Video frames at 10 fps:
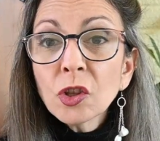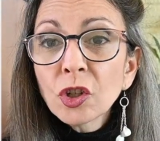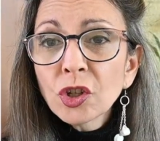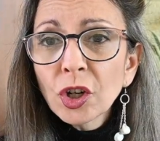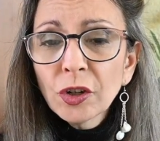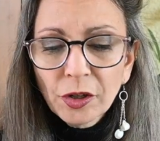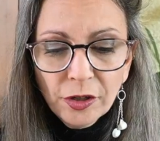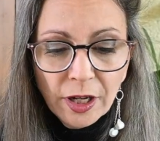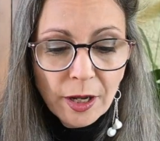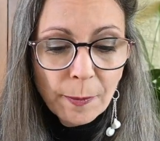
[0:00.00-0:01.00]
The
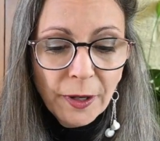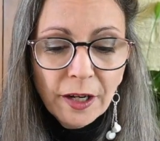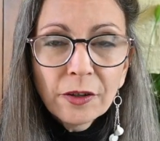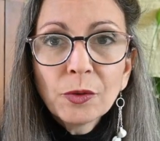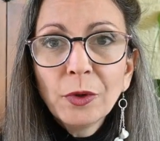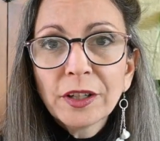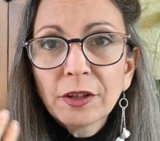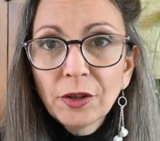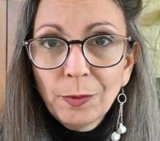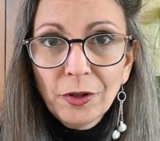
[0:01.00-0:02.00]
turtle, paired with
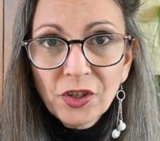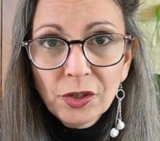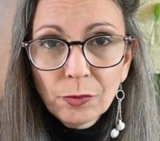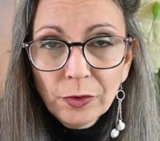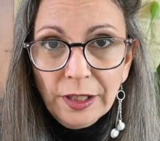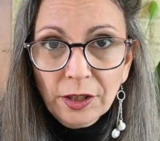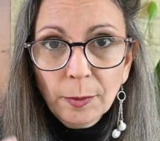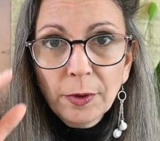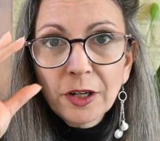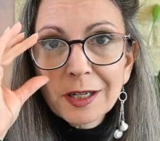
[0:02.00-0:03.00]
the person reading the
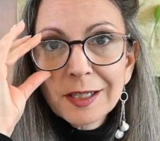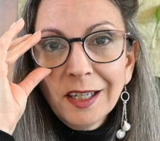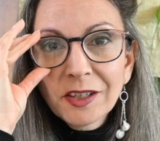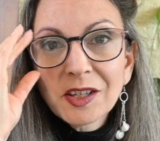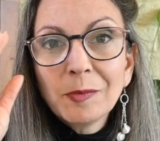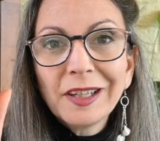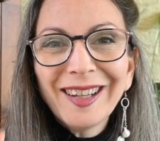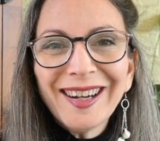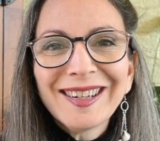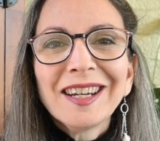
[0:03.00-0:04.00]
book, tells me
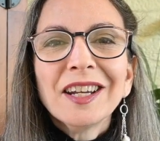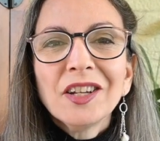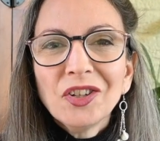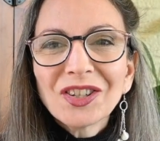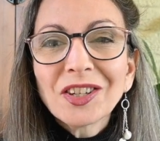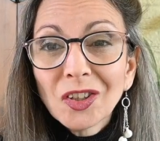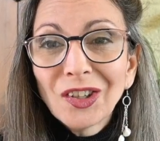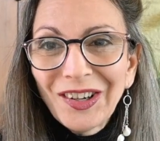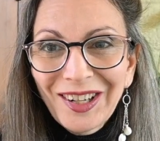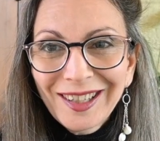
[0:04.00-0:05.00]
that you're still
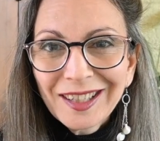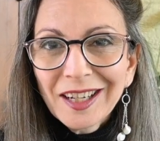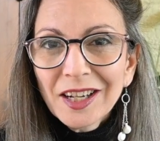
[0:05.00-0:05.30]
learning.